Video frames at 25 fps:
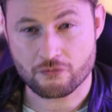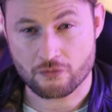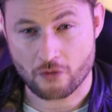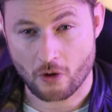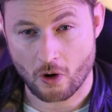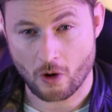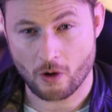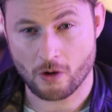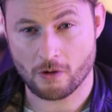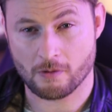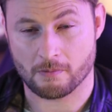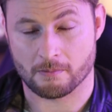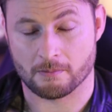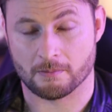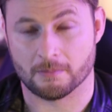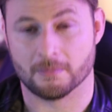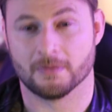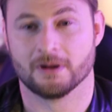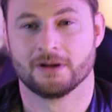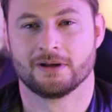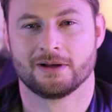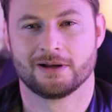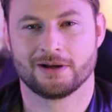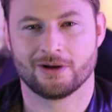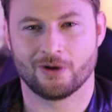
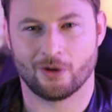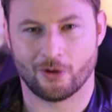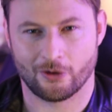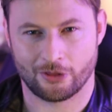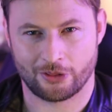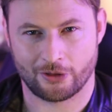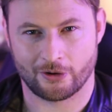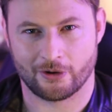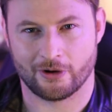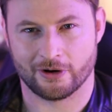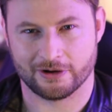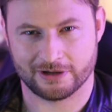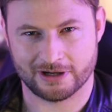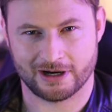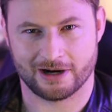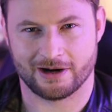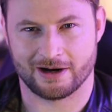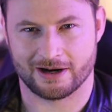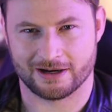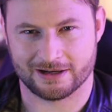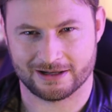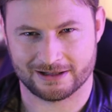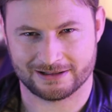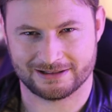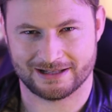from
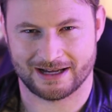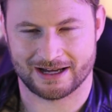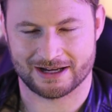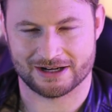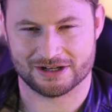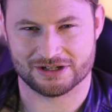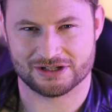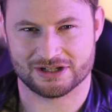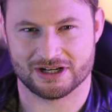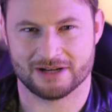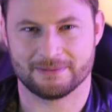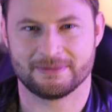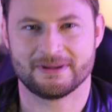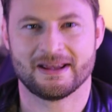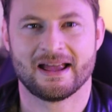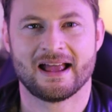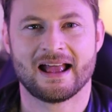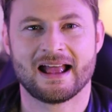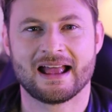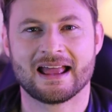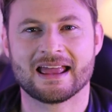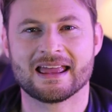authoritarian dictatorships